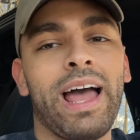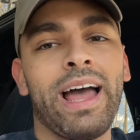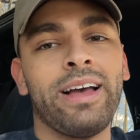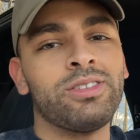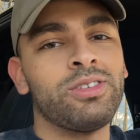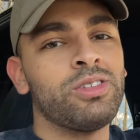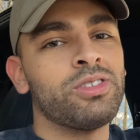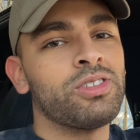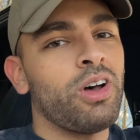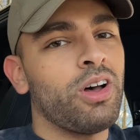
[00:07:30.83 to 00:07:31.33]

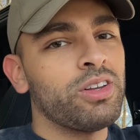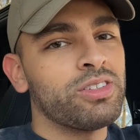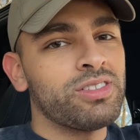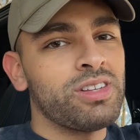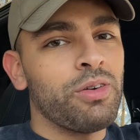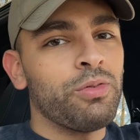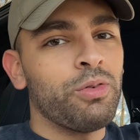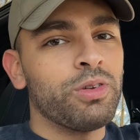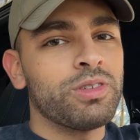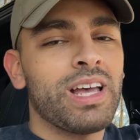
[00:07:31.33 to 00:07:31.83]
As you saw
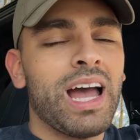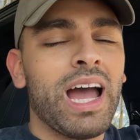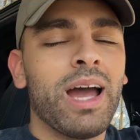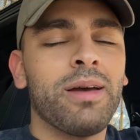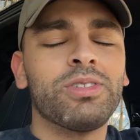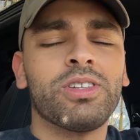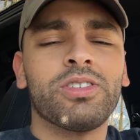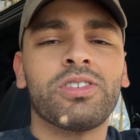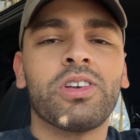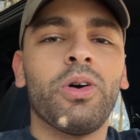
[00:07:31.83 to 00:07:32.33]
several
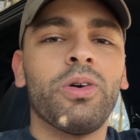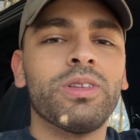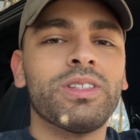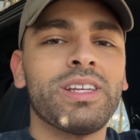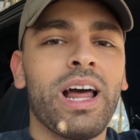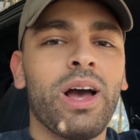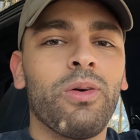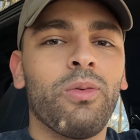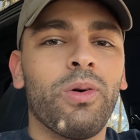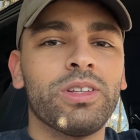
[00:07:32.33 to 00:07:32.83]
times, just go into
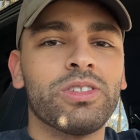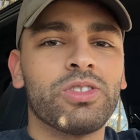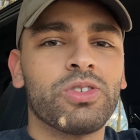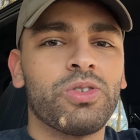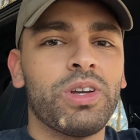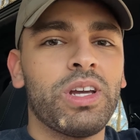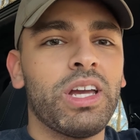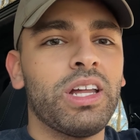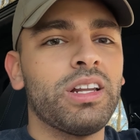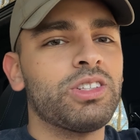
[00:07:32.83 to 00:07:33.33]
that one
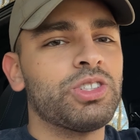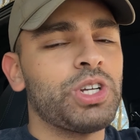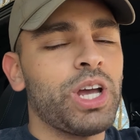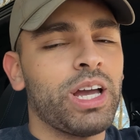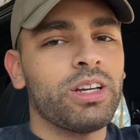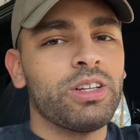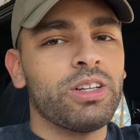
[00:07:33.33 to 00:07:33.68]
screen, check